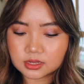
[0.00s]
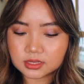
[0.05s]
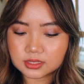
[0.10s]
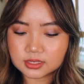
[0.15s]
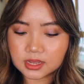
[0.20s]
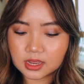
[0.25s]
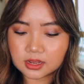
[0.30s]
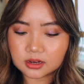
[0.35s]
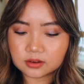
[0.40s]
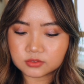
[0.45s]
It's
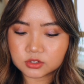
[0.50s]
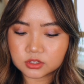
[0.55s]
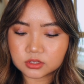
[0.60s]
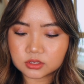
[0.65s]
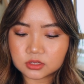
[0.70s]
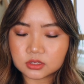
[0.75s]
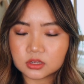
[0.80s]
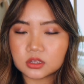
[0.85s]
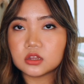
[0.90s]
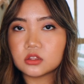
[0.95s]
kind of
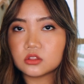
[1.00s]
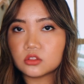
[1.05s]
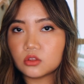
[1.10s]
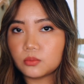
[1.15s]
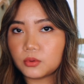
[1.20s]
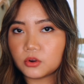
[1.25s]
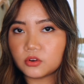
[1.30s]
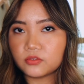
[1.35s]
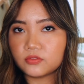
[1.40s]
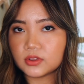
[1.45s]
just the
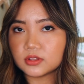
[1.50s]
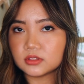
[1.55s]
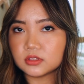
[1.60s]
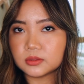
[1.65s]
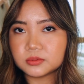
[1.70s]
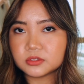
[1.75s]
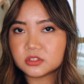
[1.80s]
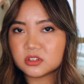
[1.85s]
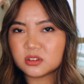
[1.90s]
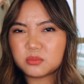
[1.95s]
perfect
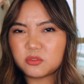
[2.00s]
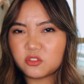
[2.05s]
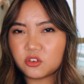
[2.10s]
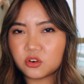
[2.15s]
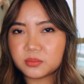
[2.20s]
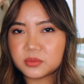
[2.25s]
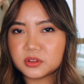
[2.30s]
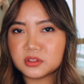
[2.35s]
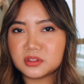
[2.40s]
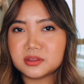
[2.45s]
lipstick formula.